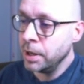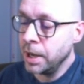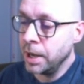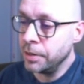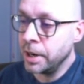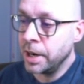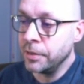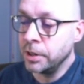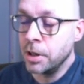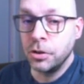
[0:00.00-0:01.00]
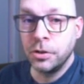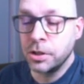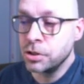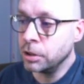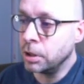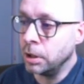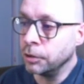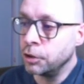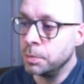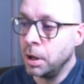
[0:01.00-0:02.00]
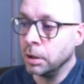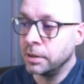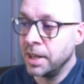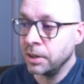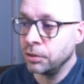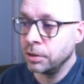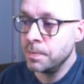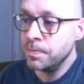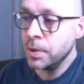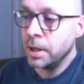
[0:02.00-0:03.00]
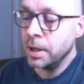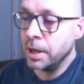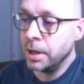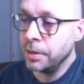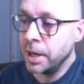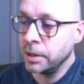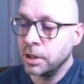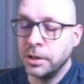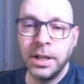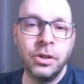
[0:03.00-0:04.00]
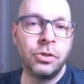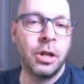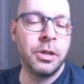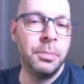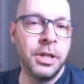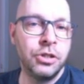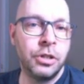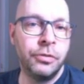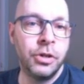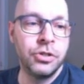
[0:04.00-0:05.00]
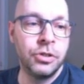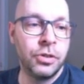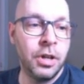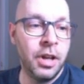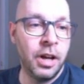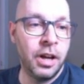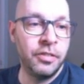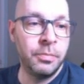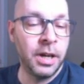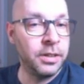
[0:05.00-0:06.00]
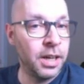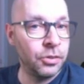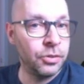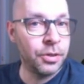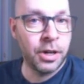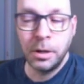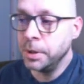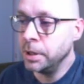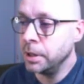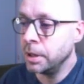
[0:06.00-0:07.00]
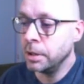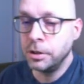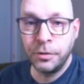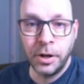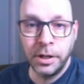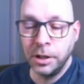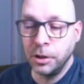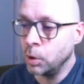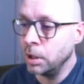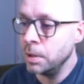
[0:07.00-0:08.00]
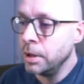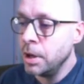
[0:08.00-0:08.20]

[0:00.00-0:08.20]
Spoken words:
And then I have another section called Small Text, and that contains all the miniature versions of my text that I'll be defining as well.